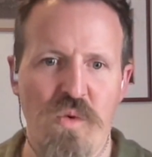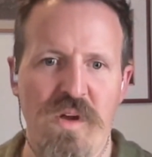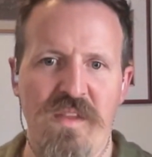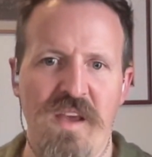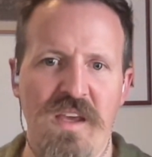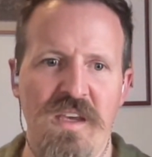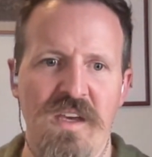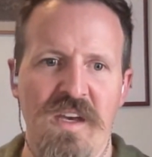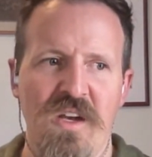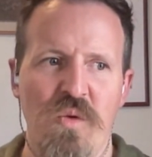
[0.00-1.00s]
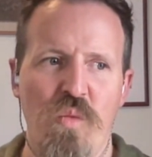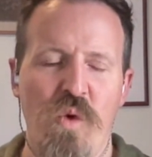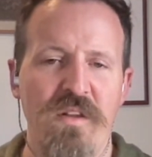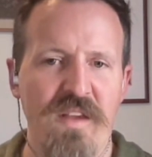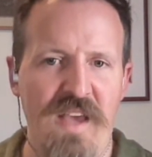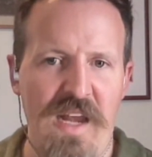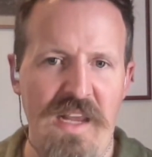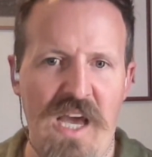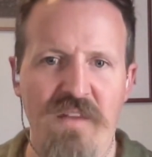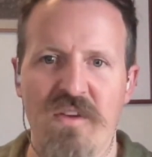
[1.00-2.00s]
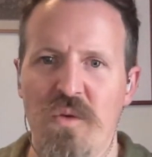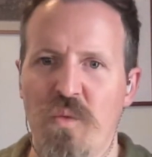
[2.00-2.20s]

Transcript: What are they getting out of it?